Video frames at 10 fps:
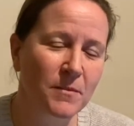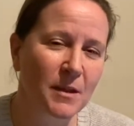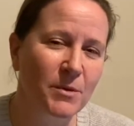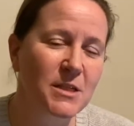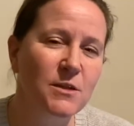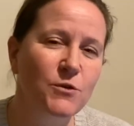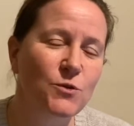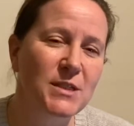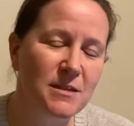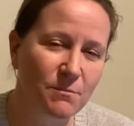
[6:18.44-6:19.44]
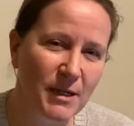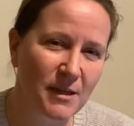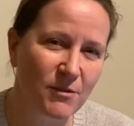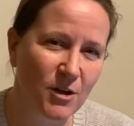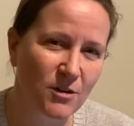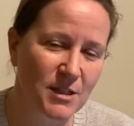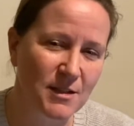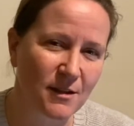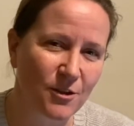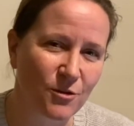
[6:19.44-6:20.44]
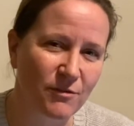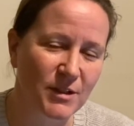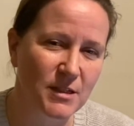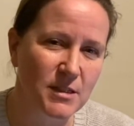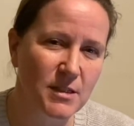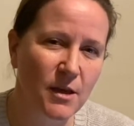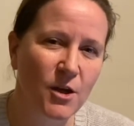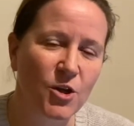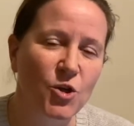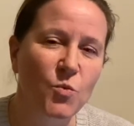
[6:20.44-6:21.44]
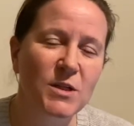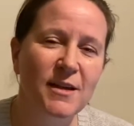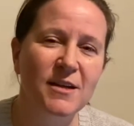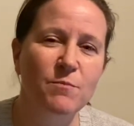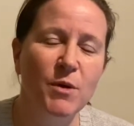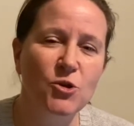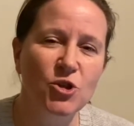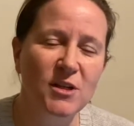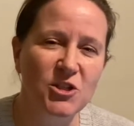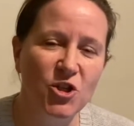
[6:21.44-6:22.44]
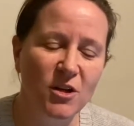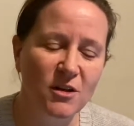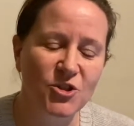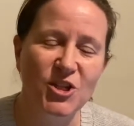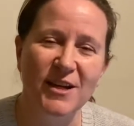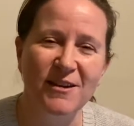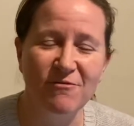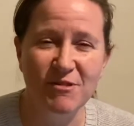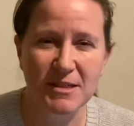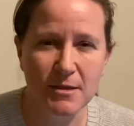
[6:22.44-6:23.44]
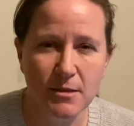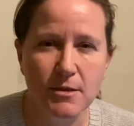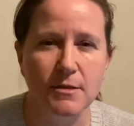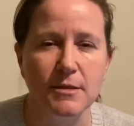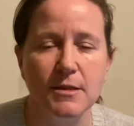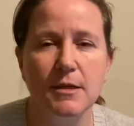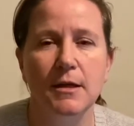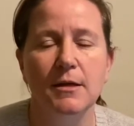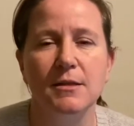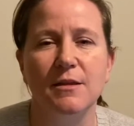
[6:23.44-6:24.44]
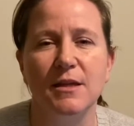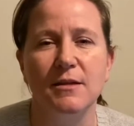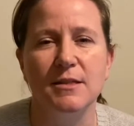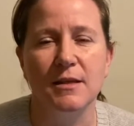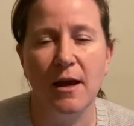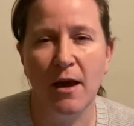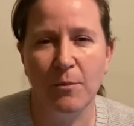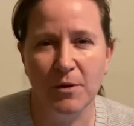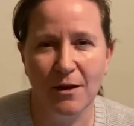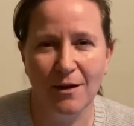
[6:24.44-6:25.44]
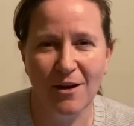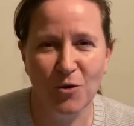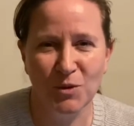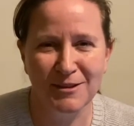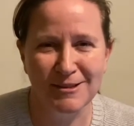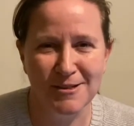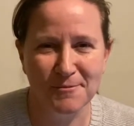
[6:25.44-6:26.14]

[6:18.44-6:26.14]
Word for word: Because if you didn't believe in a hostile universe, you wouldn't get emotionally charged and in resistance to things that are happening in our world.